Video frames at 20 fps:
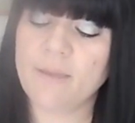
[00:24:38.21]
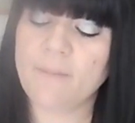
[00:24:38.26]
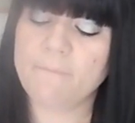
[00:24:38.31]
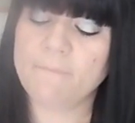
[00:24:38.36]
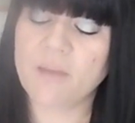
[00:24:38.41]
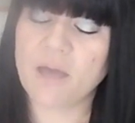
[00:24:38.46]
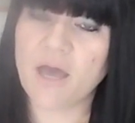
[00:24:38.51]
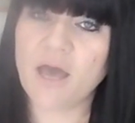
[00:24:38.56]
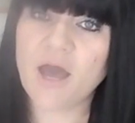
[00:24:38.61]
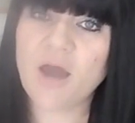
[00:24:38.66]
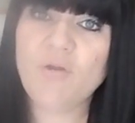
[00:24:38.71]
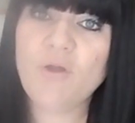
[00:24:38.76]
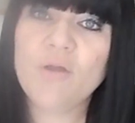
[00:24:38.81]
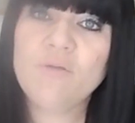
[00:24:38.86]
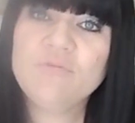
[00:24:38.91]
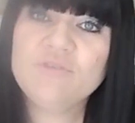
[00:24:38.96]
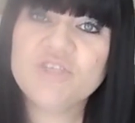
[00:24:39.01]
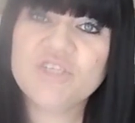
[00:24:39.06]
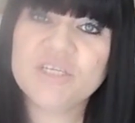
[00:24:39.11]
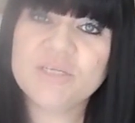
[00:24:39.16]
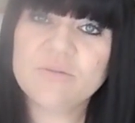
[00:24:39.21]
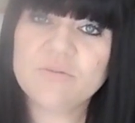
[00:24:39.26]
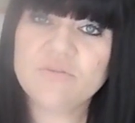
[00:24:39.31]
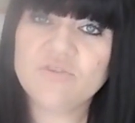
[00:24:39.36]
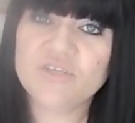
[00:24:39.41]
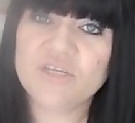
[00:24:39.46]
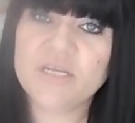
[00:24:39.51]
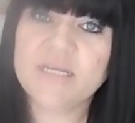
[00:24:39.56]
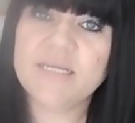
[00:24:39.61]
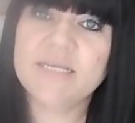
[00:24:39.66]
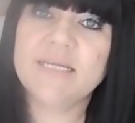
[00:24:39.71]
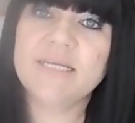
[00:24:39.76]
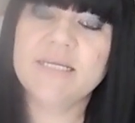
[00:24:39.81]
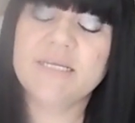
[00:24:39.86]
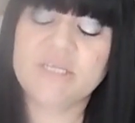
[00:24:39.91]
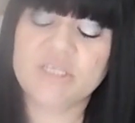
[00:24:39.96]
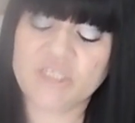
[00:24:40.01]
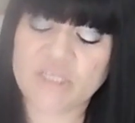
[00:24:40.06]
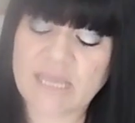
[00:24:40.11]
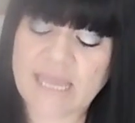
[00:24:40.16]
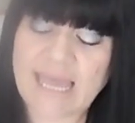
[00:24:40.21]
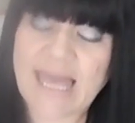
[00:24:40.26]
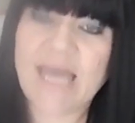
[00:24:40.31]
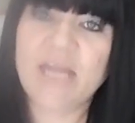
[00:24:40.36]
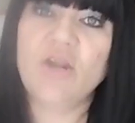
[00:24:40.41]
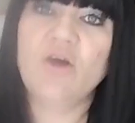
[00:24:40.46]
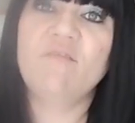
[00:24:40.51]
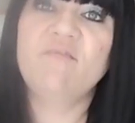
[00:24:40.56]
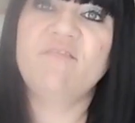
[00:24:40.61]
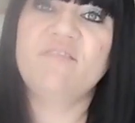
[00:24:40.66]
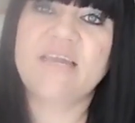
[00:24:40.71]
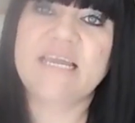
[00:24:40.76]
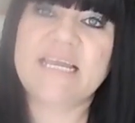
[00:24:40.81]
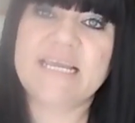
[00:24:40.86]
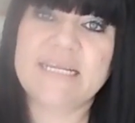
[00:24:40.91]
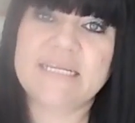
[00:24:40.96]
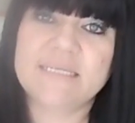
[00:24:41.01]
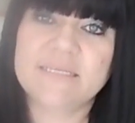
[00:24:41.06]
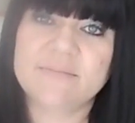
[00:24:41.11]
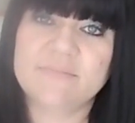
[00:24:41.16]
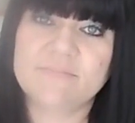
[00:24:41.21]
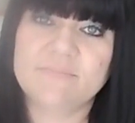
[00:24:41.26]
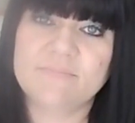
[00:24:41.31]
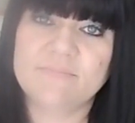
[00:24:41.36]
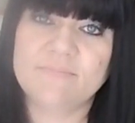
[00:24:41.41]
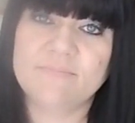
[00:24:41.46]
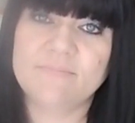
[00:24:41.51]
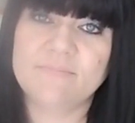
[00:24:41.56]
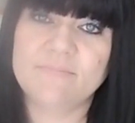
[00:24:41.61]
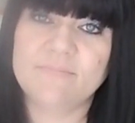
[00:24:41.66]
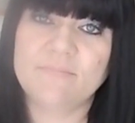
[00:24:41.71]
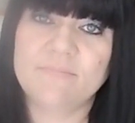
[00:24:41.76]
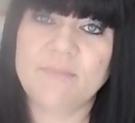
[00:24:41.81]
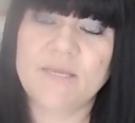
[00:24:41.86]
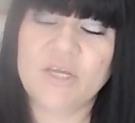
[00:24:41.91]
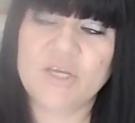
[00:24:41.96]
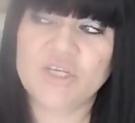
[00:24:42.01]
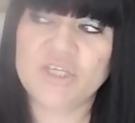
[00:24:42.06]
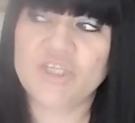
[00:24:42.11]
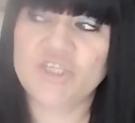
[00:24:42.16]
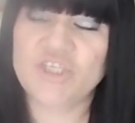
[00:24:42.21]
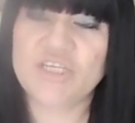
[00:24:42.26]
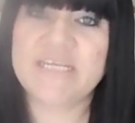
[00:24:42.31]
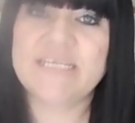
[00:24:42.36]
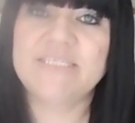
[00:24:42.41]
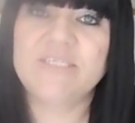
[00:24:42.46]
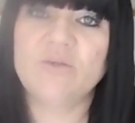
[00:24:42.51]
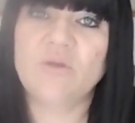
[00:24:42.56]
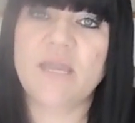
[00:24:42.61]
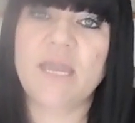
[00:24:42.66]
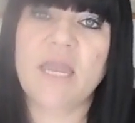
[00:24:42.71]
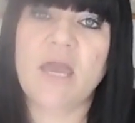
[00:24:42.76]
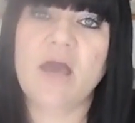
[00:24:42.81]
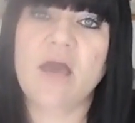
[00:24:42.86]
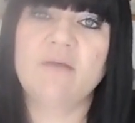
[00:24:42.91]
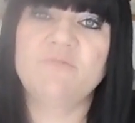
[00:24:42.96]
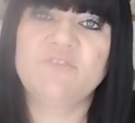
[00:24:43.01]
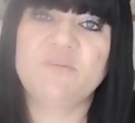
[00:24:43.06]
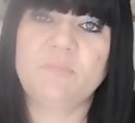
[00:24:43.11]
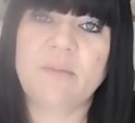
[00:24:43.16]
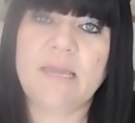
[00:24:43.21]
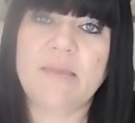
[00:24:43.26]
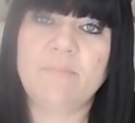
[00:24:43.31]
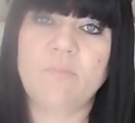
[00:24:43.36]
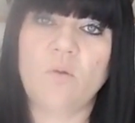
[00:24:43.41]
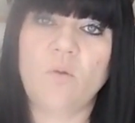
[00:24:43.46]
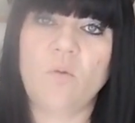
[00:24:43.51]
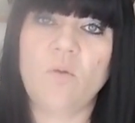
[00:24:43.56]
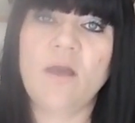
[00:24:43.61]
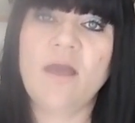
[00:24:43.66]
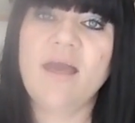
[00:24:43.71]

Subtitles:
but her own children she cannot feed because she's looking after people.